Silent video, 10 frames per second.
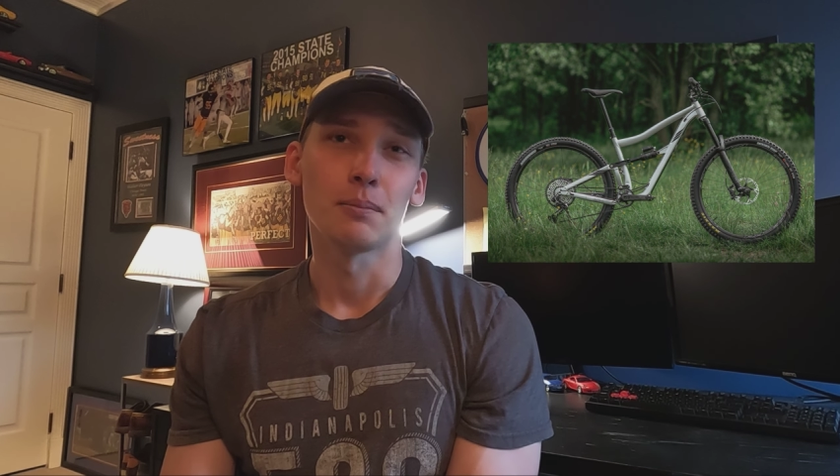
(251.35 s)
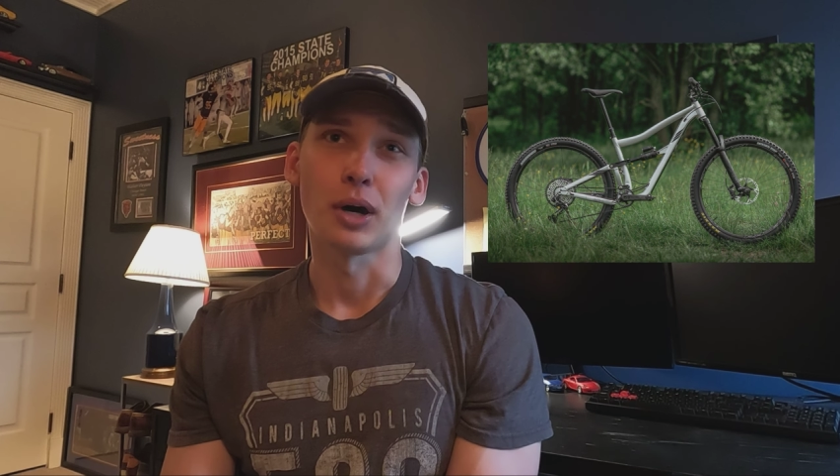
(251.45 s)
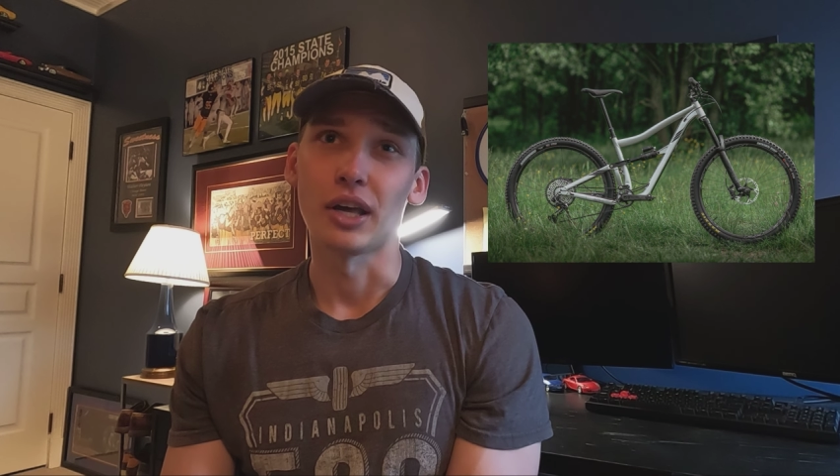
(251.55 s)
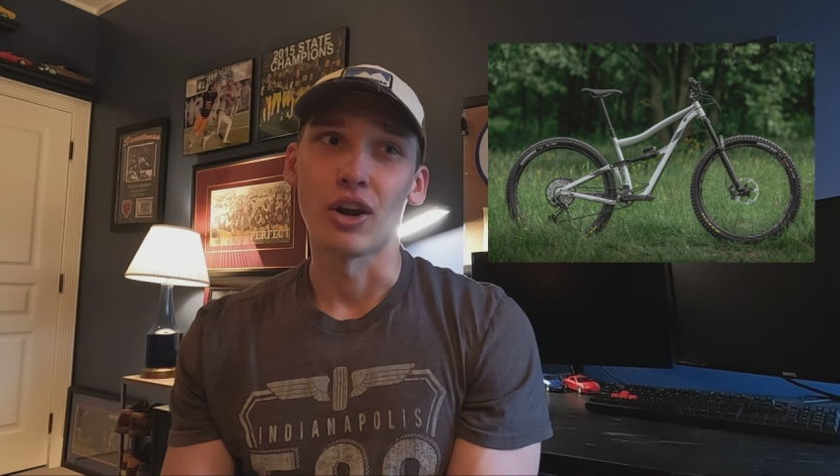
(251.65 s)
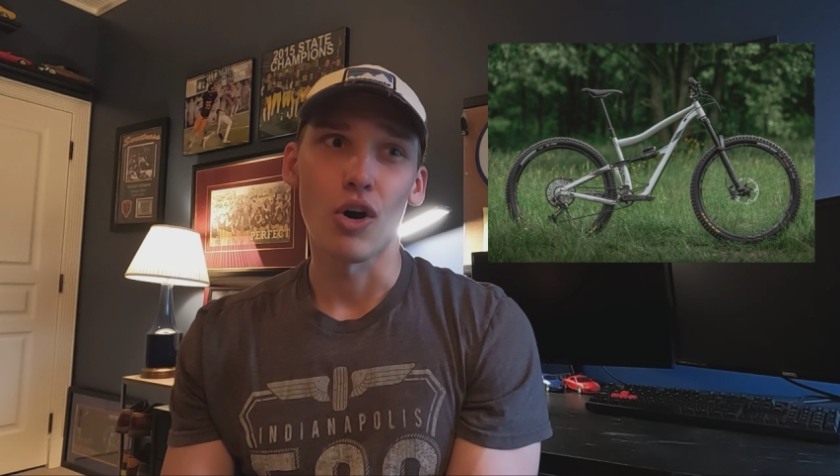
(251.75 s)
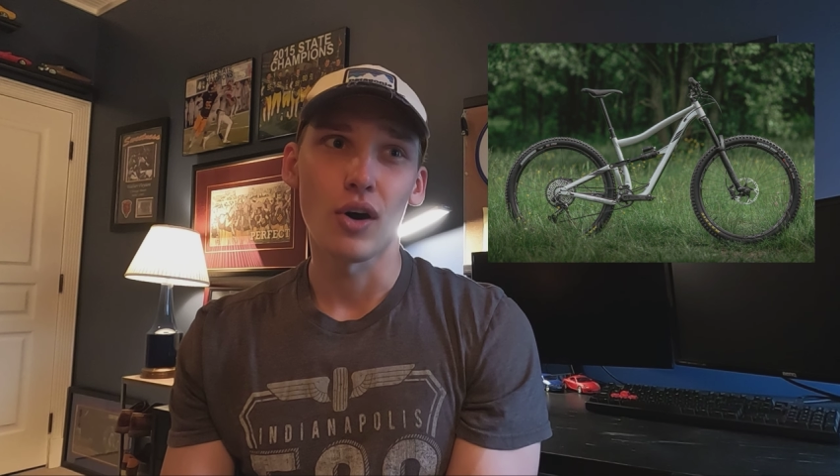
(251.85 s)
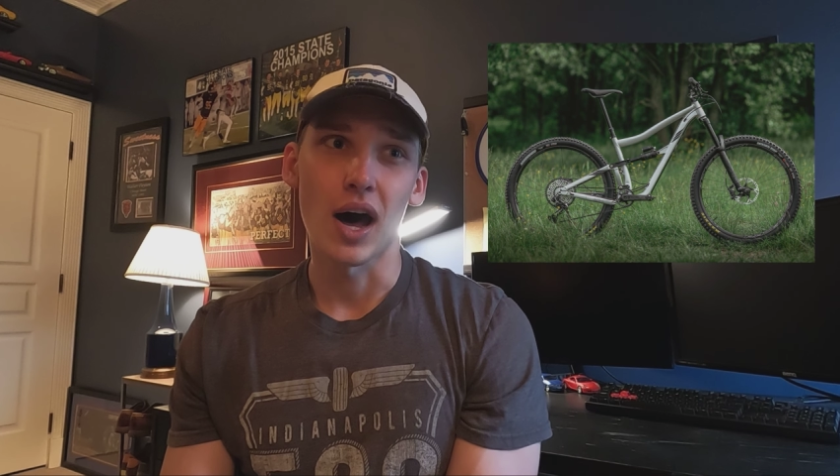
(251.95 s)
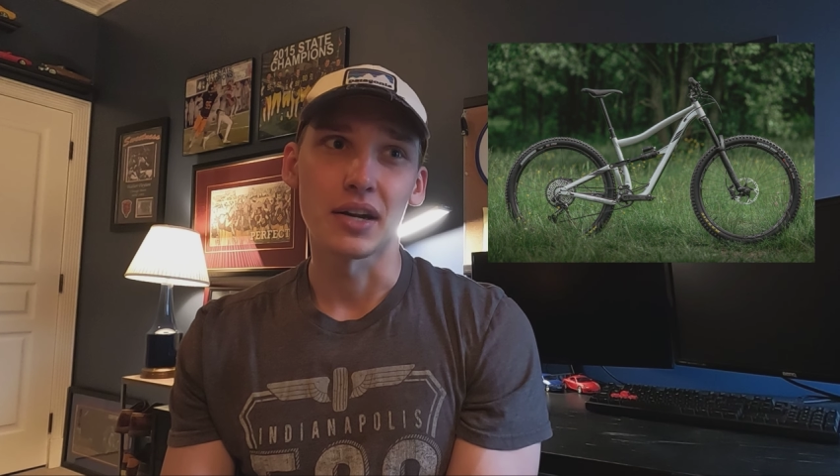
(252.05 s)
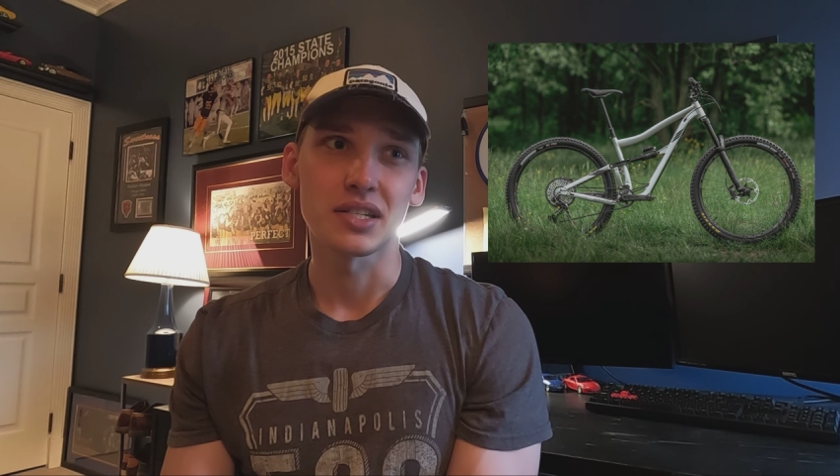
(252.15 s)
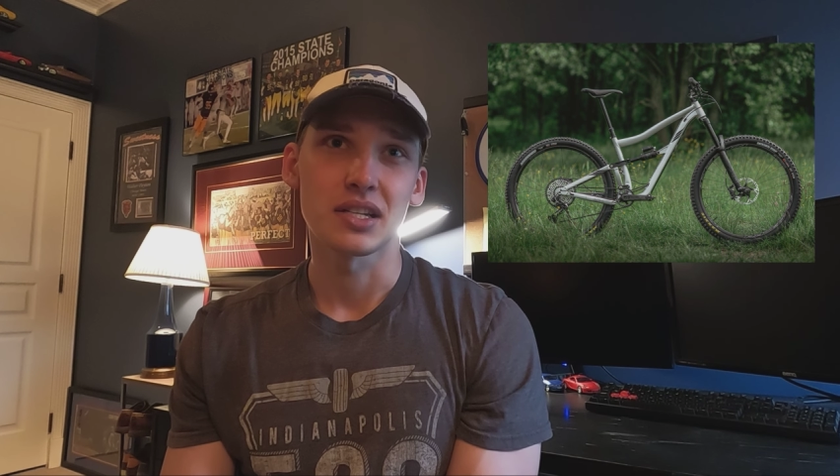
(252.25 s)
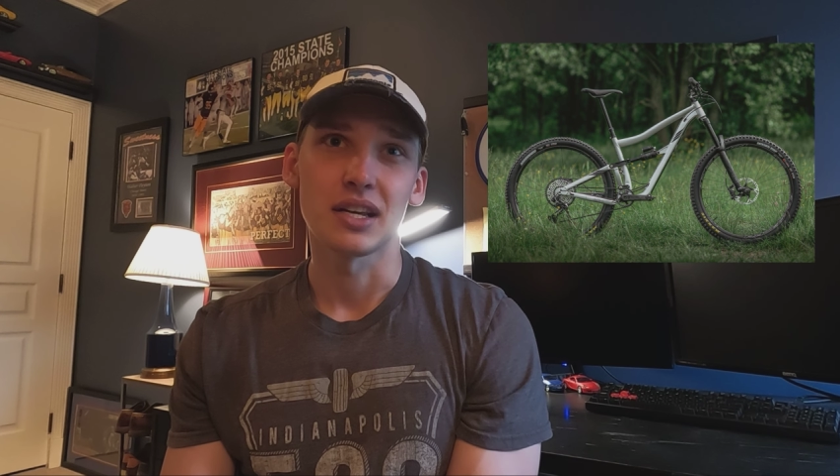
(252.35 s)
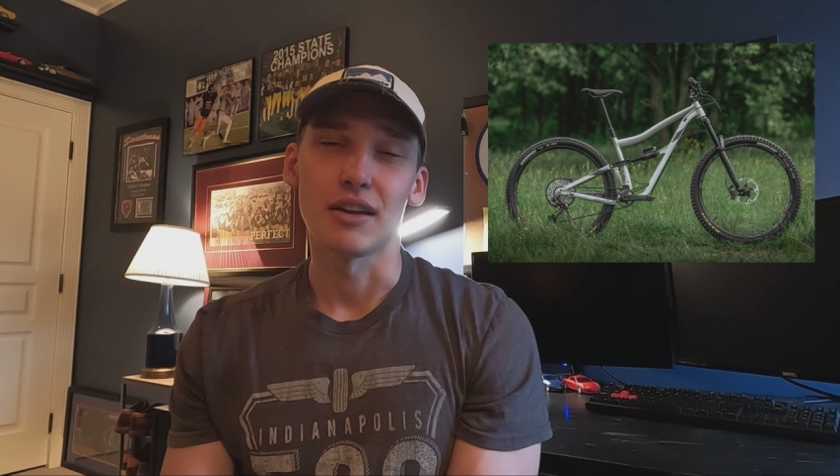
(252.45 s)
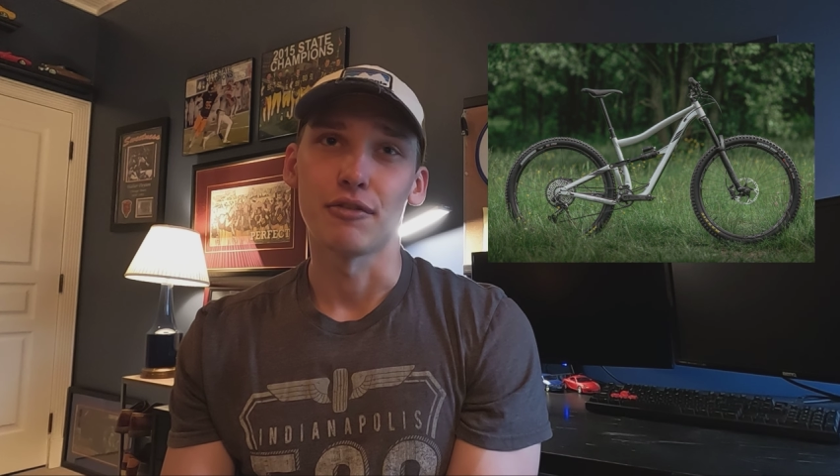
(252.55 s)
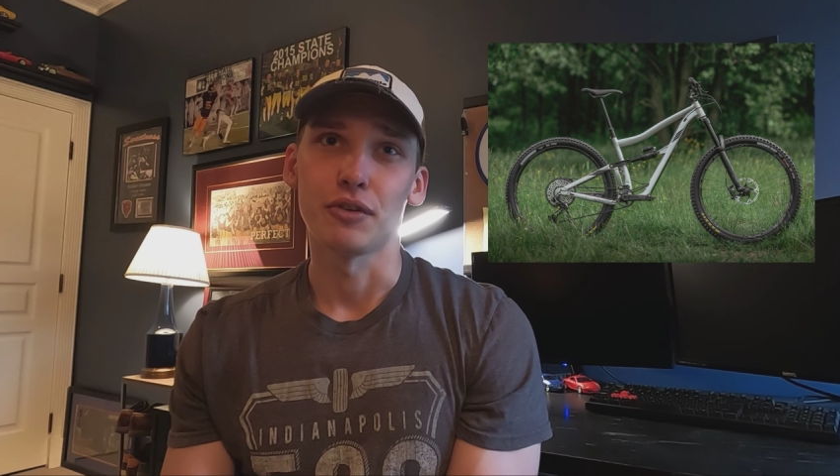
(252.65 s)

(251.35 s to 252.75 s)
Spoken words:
but in all honesty, it